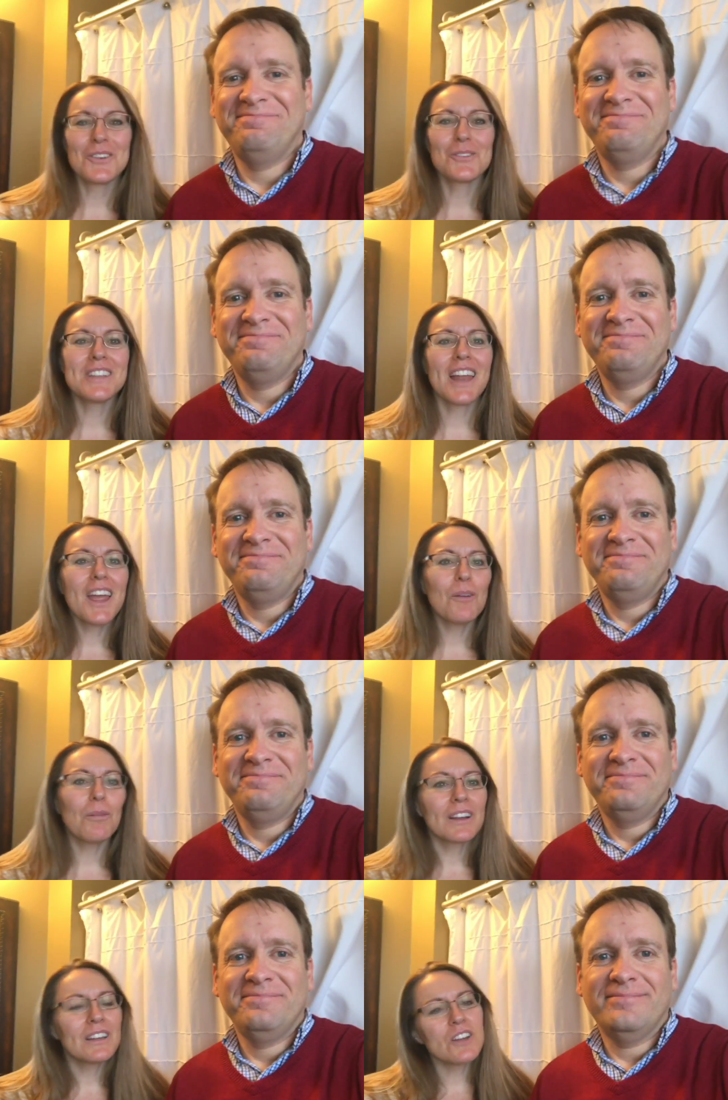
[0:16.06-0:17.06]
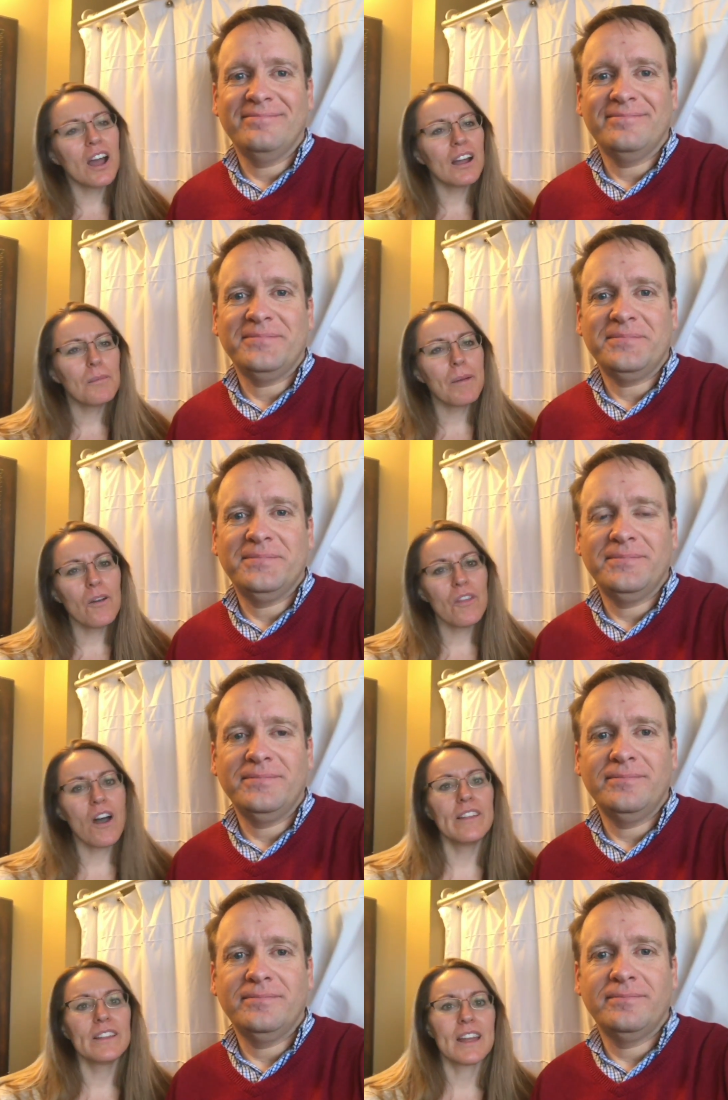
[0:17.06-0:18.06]
Speaker 1: So today we're going to talk about the
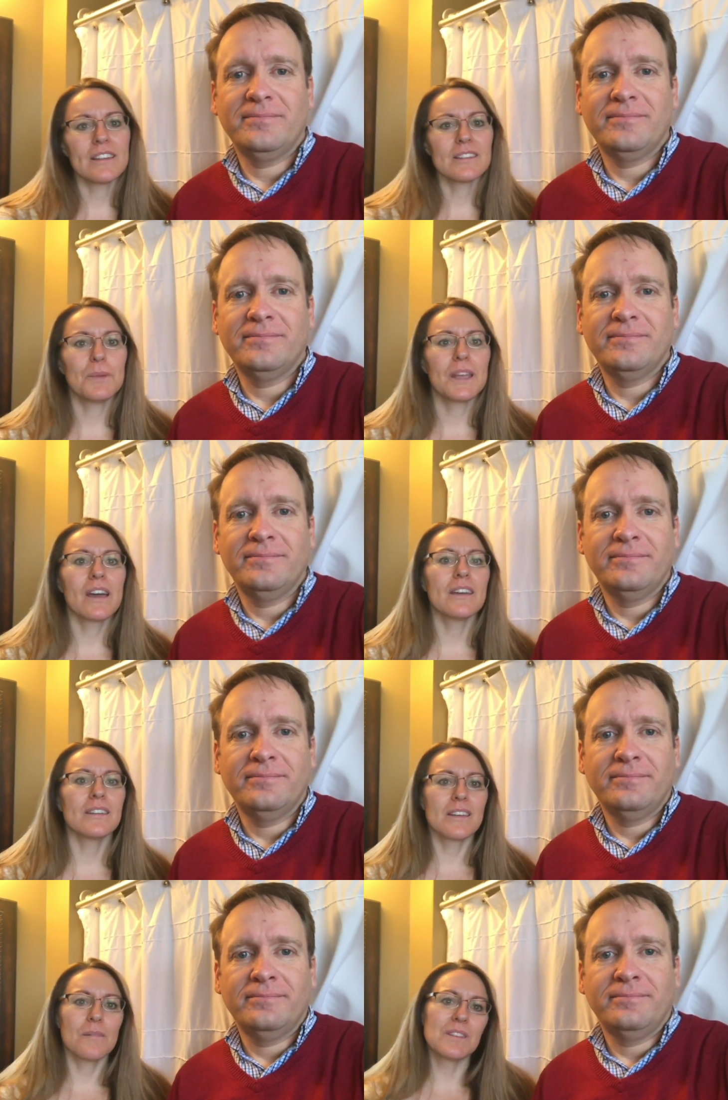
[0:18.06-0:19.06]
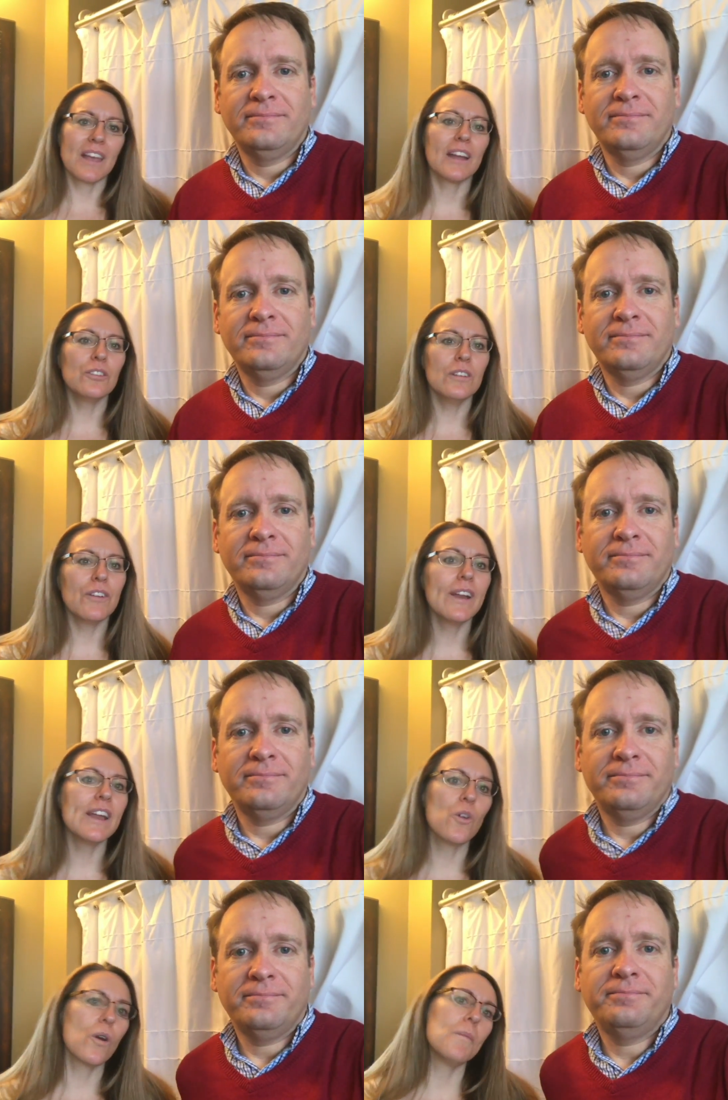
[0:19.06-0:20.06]
holidays because um, it's actually
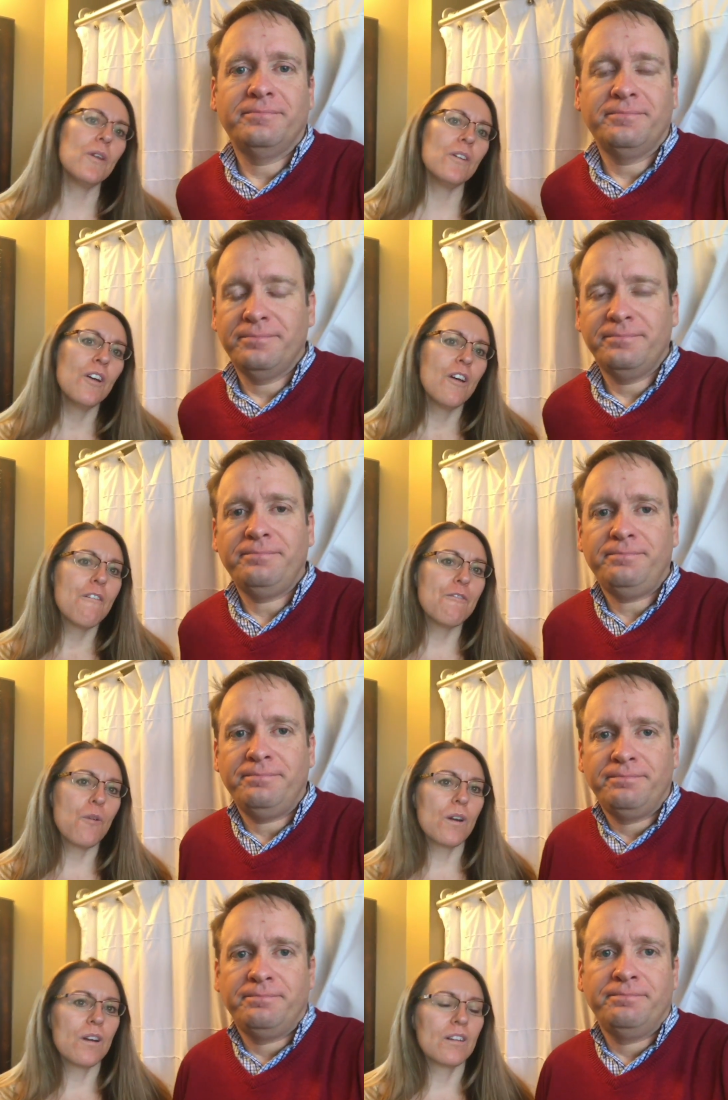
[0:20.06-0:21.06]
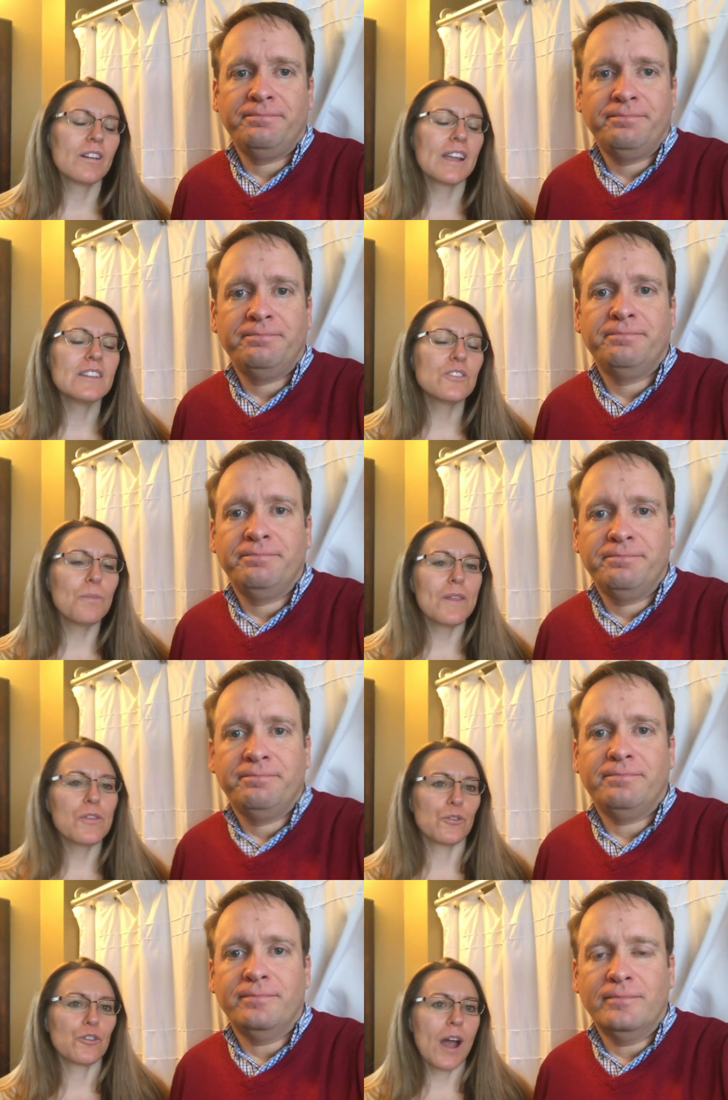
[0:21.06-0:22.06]
very normal for kids who've
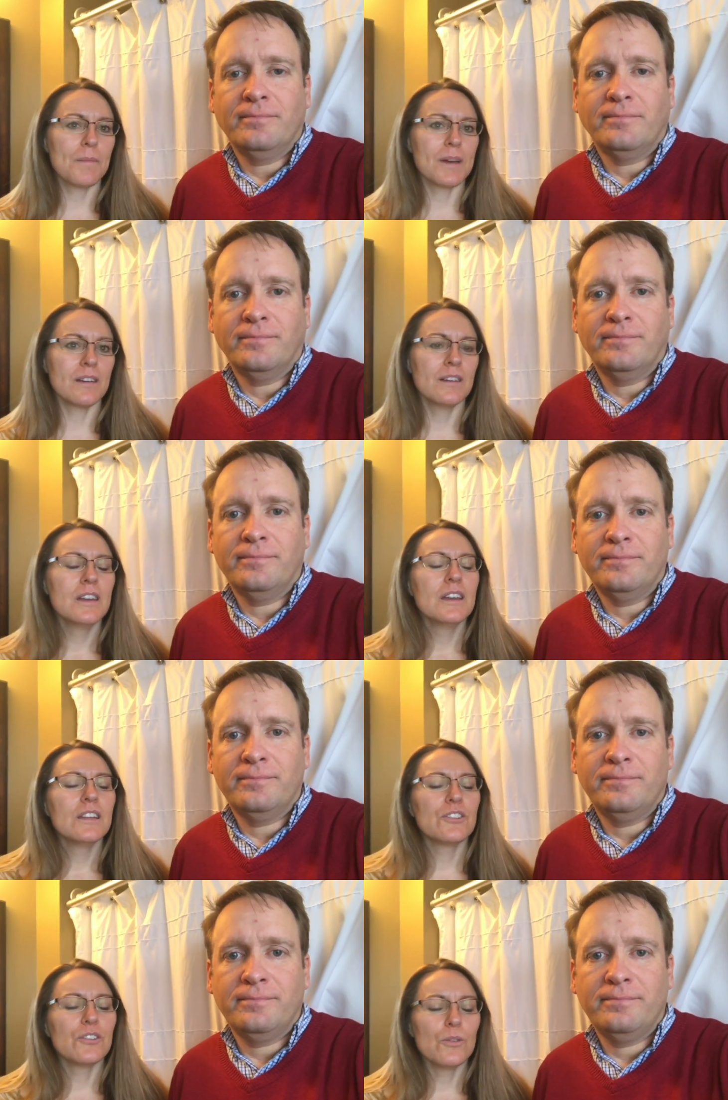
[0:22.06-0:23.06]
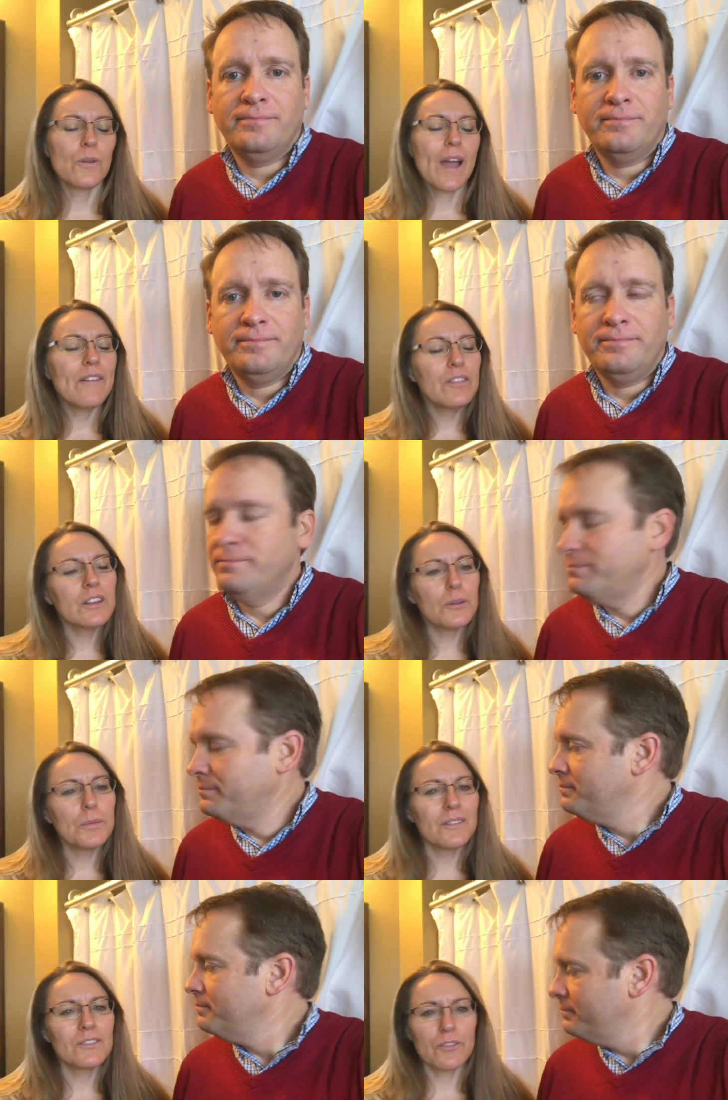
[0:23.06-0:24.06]
been through trauma to have a little
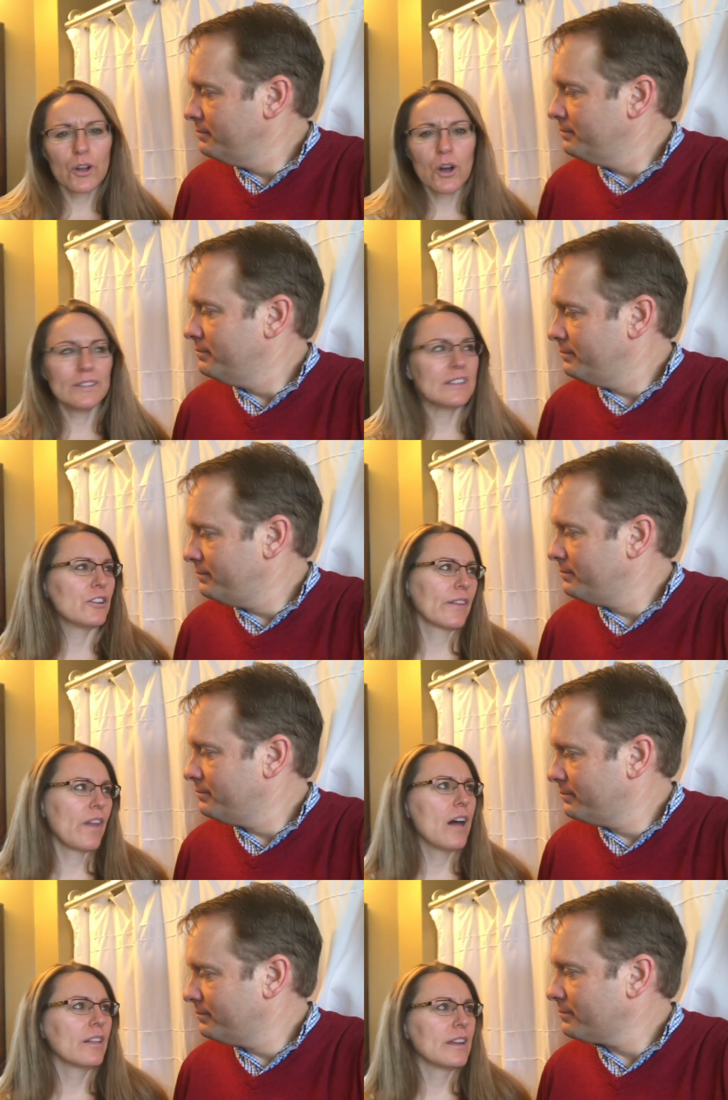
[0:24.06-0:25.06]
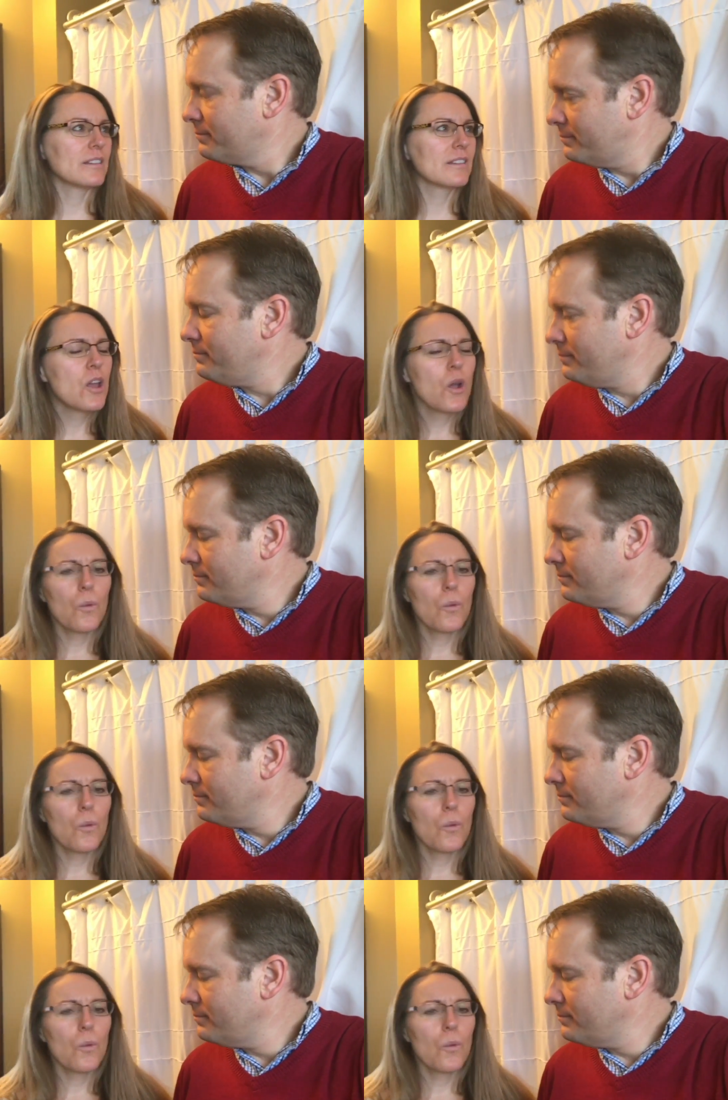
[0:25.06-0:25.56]
bit of difficulty during the holidays.